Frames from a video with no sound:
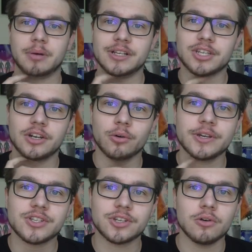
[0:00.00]
but it's a
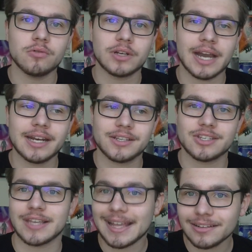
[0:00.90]
noise so kind of
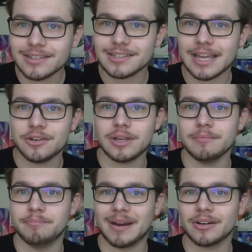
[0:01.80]
silent that you
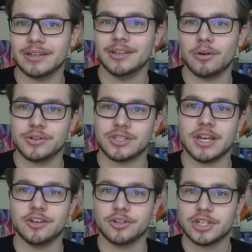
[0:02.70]
can barely notice it,
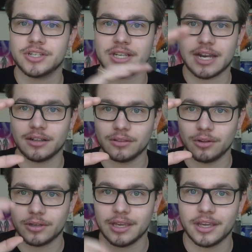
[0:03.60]
and you're just kind of
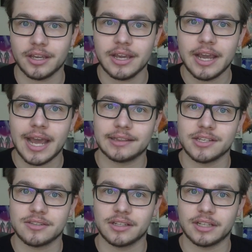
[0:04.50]
looking at
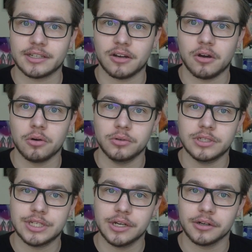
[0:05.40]
this thing like, oh
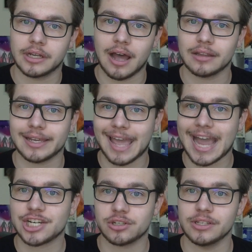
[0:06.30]
dear God, like
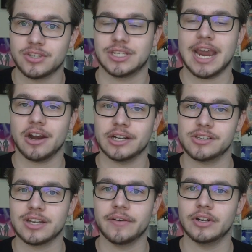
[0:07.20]
actually scared,
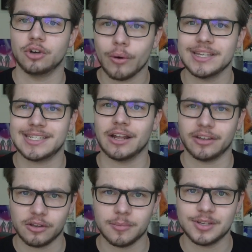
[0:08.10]
instead of a noise
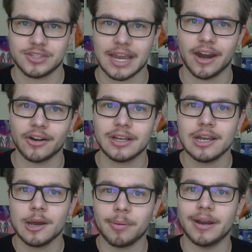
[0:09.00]
telling you to be scared.
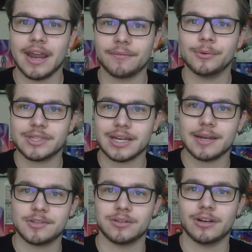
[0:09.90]
But every
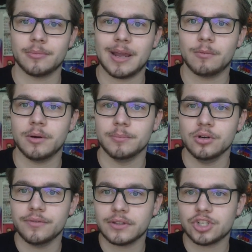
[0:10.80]
time Slender Man would
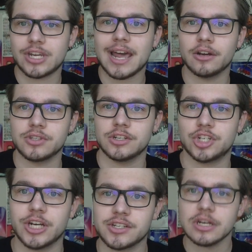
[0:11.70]
move in the shadows, it's
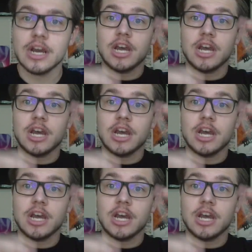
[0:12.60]
just,